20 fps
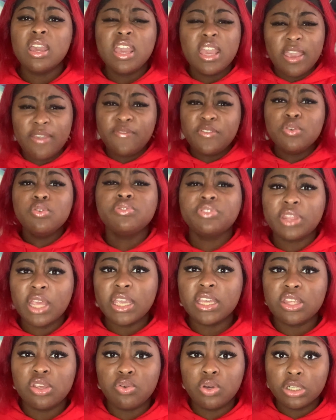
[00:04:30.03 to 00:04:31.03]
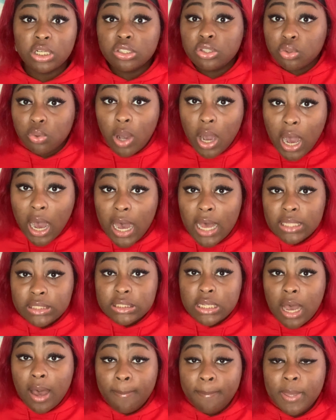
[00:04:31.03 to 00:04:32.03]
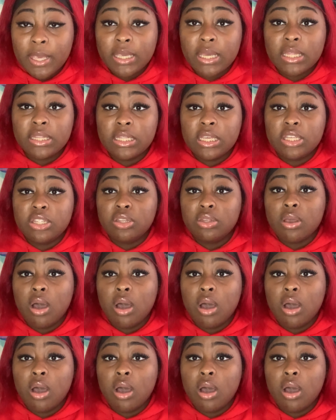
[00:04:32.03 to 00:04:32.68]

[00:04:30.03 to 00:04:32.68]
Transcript: if you think you're going to do a hot topic and then